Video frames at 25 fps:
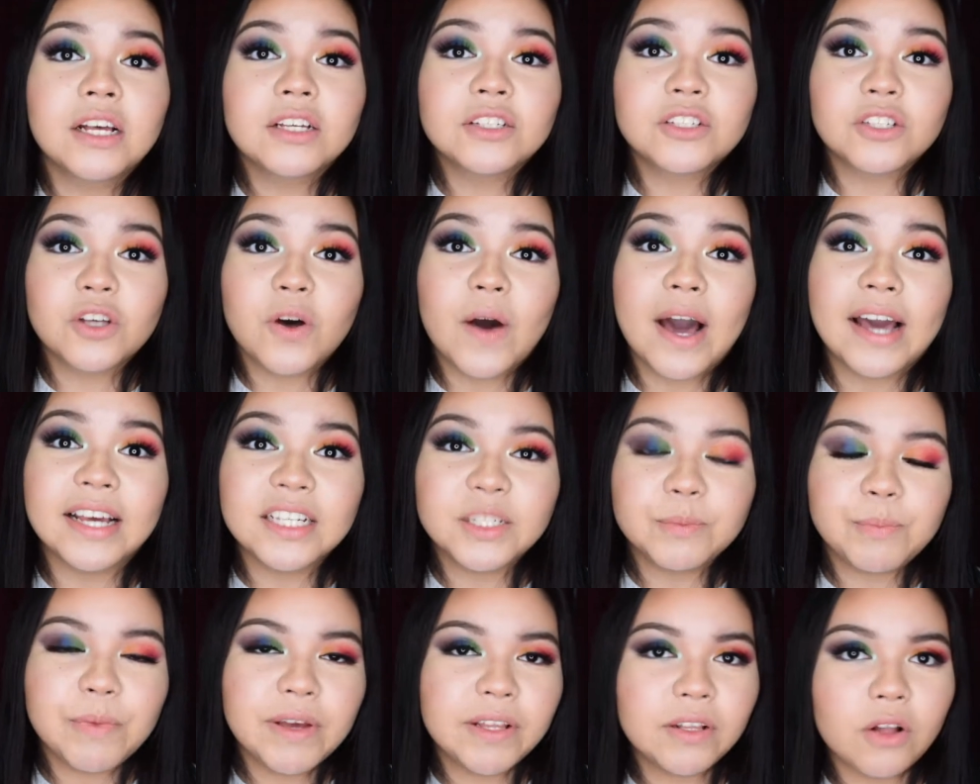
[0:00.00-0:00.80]
so I
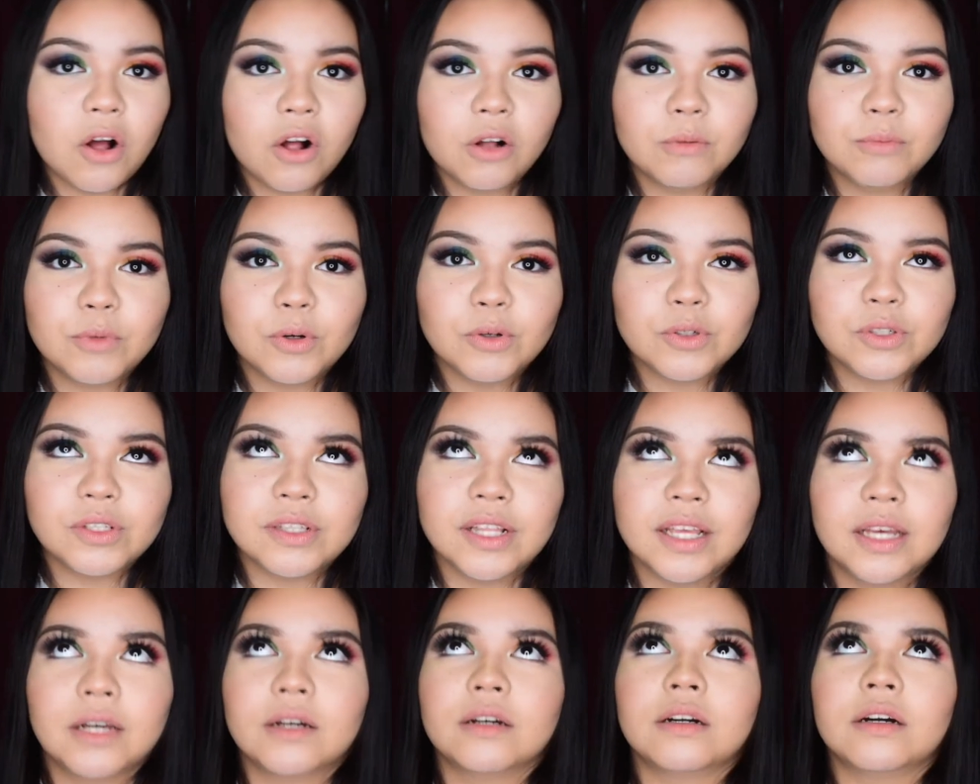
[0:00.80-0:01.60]
spent almost
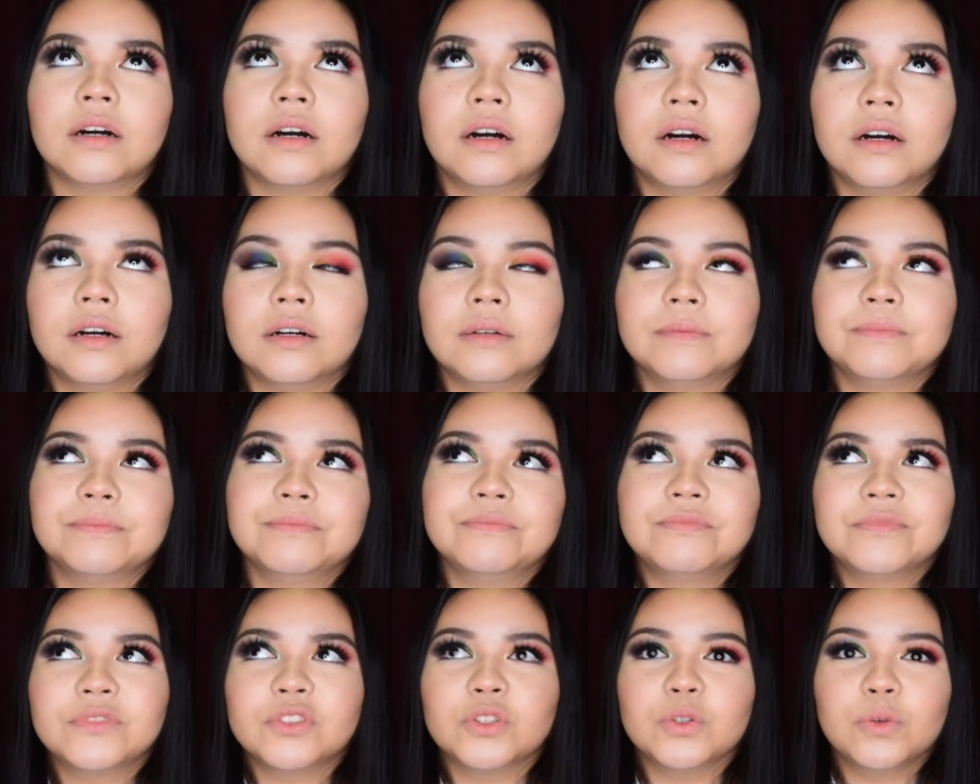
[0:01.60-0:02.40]
like
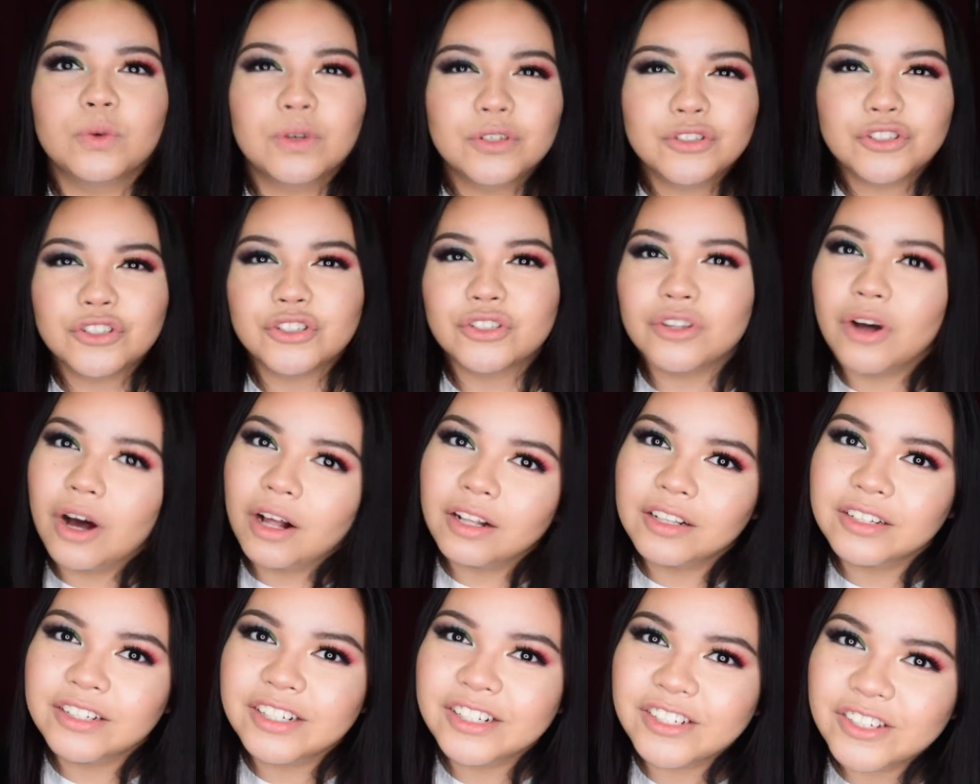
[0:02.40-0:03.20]
$200
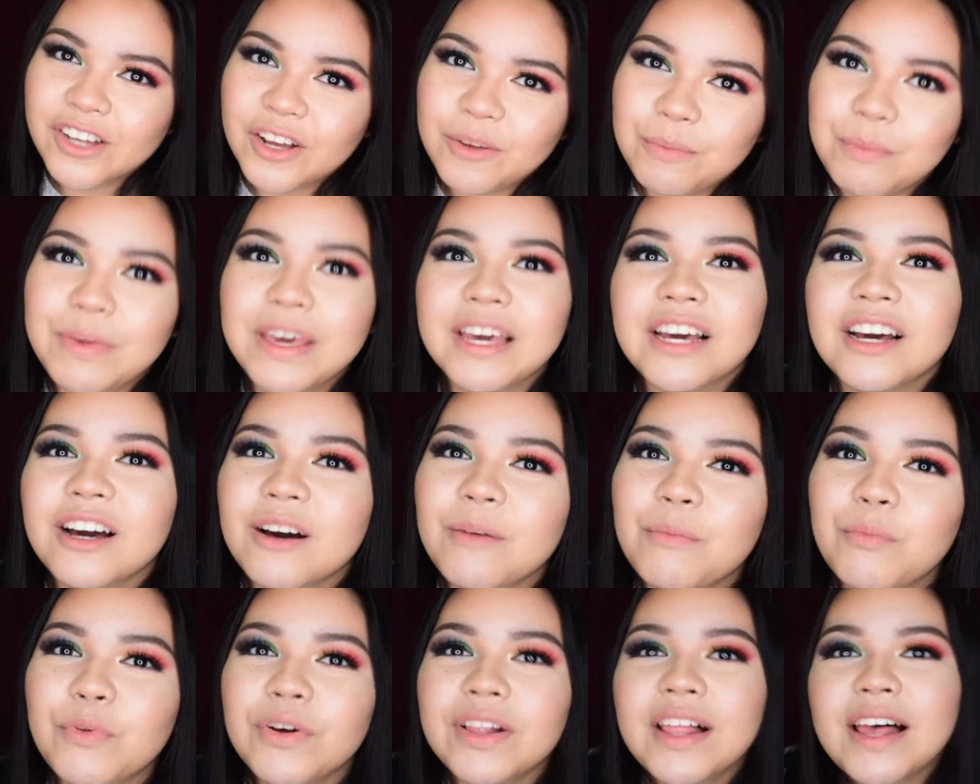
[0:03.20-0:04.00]
on
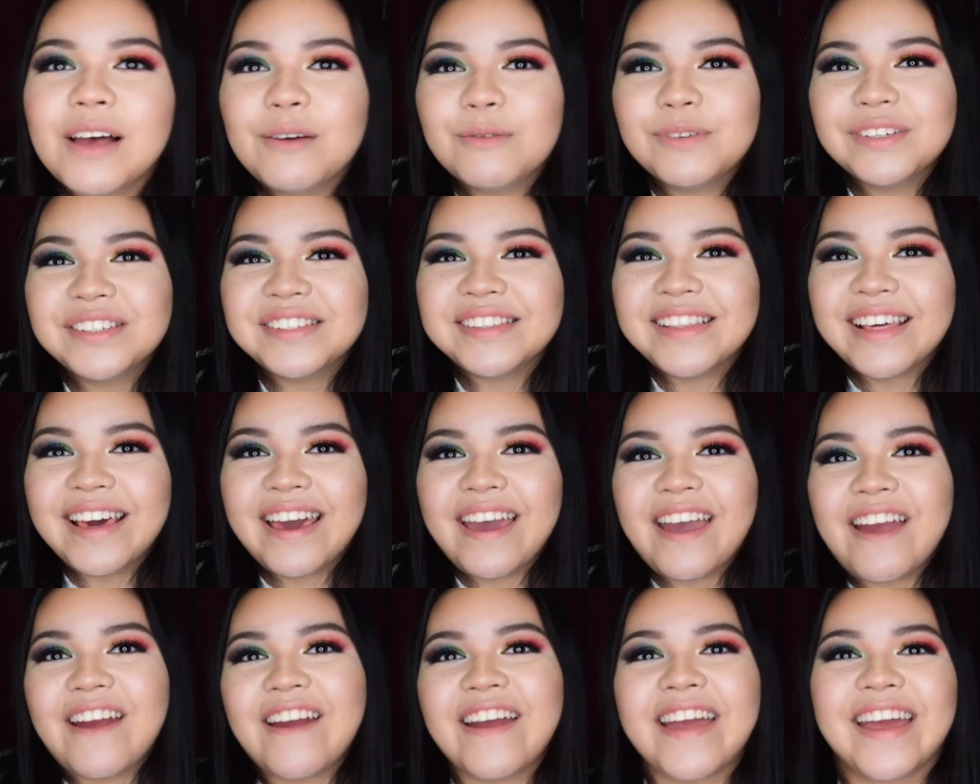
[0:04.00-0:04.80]
makeup while I was
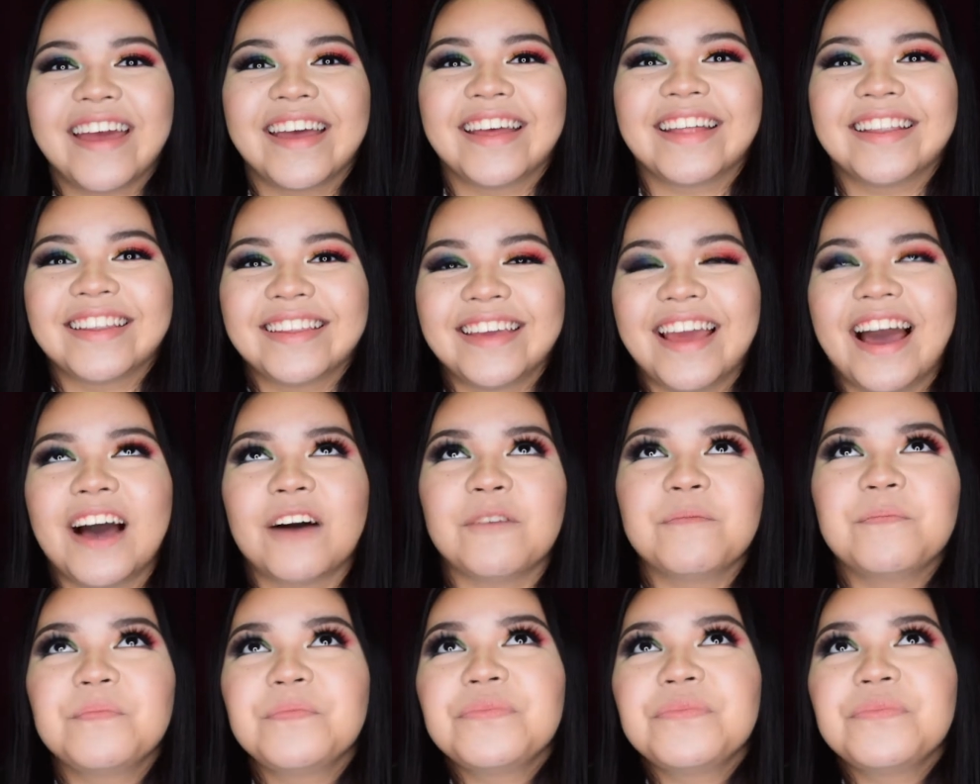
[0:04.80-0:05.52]
there, and yeah.